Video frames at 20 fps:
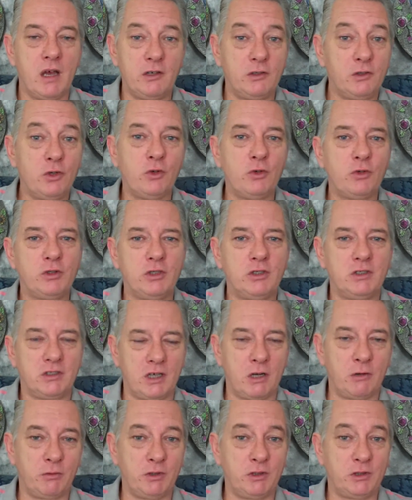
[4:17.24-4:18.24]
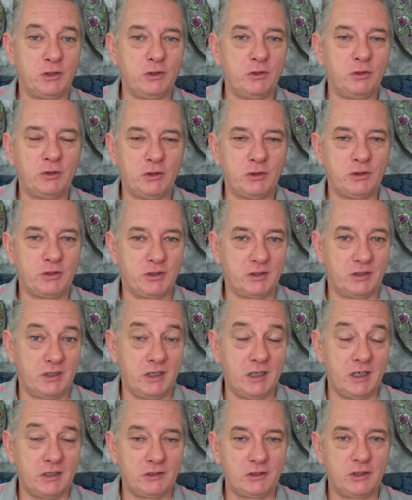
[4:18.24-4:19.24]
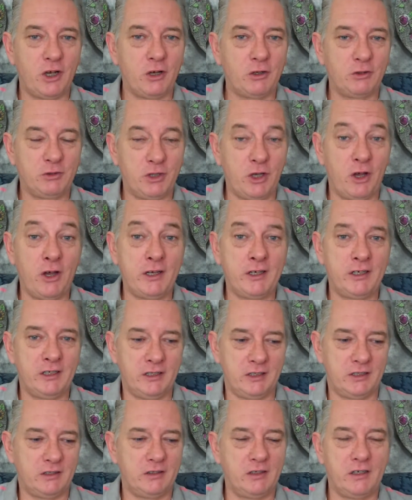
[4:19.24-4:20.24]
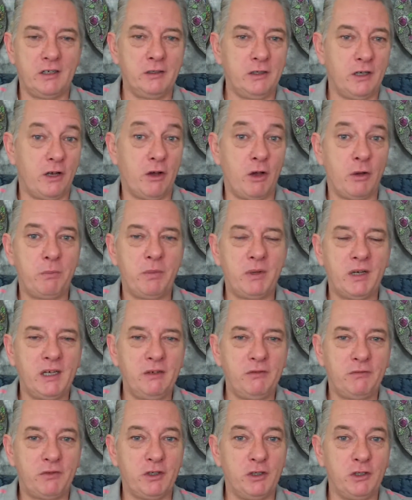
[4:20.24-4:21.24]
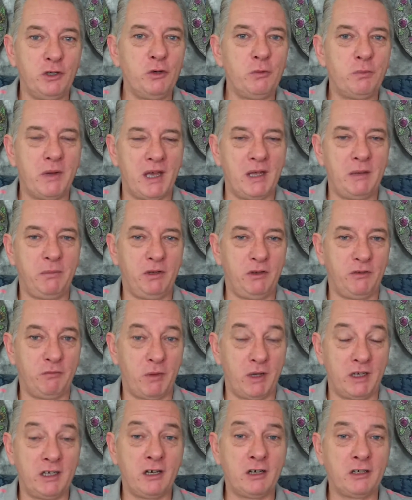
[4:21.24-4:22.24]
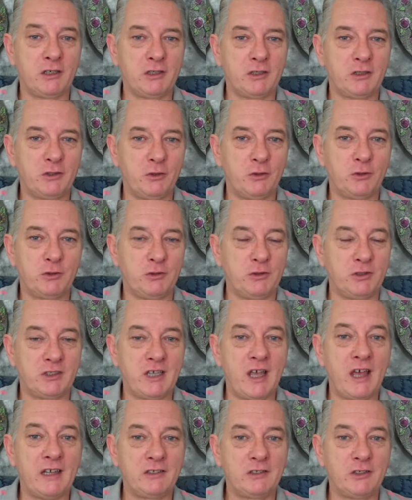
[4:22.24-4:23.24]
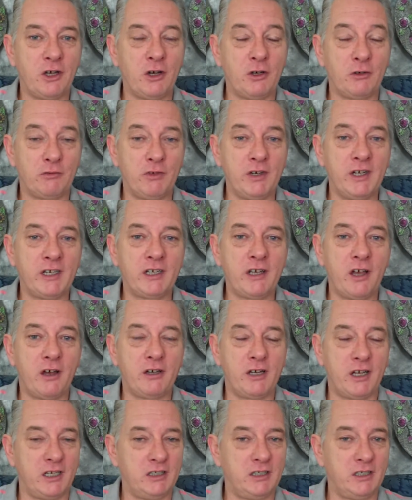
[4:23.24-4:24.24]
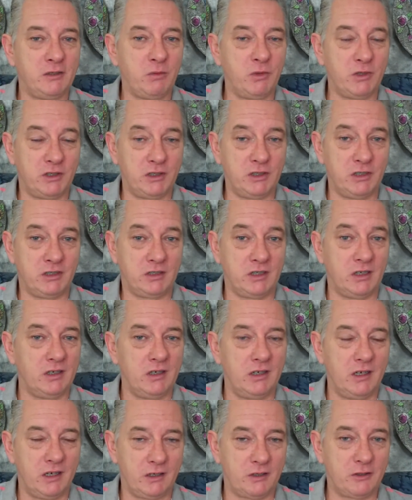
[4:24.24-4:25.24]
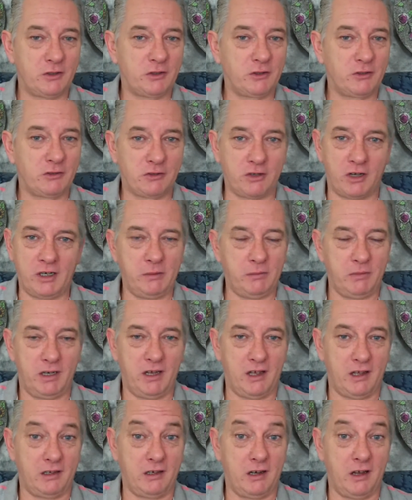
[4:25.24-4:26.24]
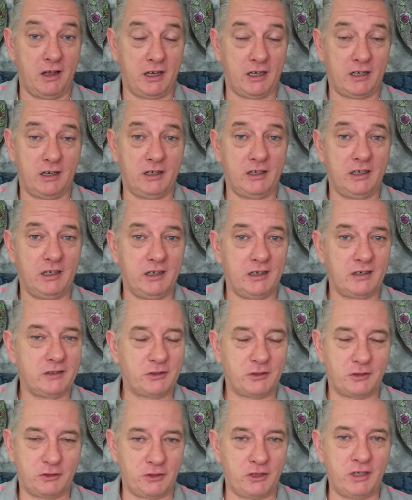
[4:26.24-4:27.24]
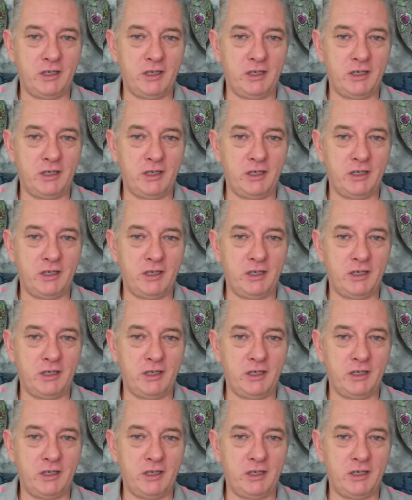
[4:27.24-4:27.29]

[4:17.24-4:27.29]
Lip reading: daughter's, oldest daughter's child died, and I believe the new baby of my youngest daughter is that child reincarnated, which is extremely unlikely, because